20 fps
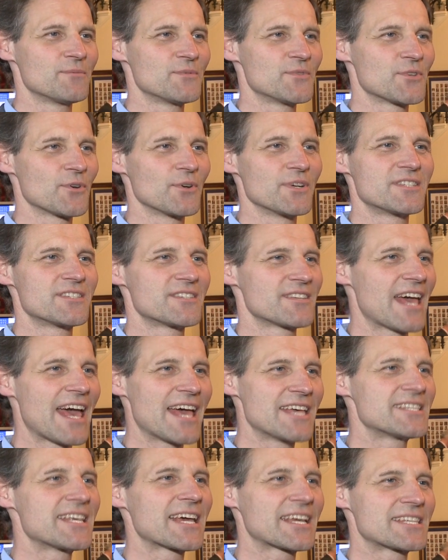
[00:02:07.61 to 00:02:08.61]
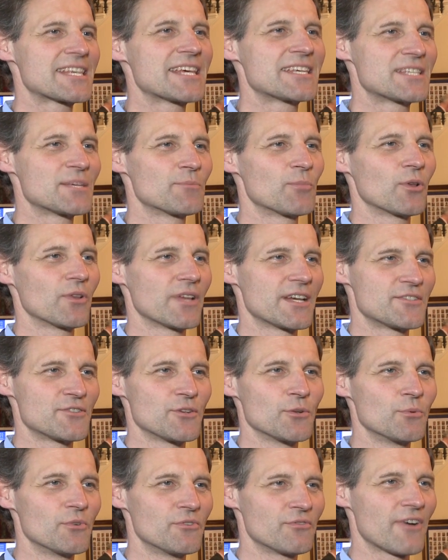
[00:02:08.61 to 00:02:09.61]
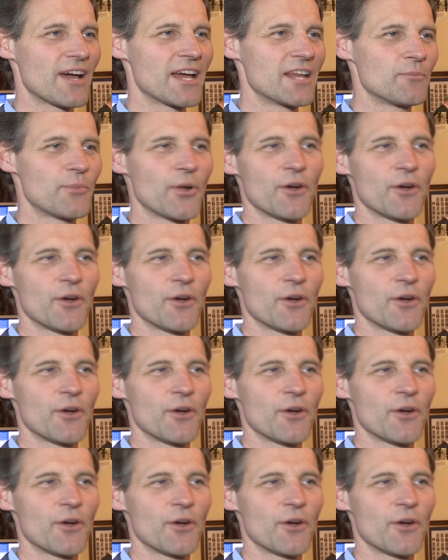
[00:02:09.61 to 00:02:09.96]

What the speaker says: So it's as accessible as you would find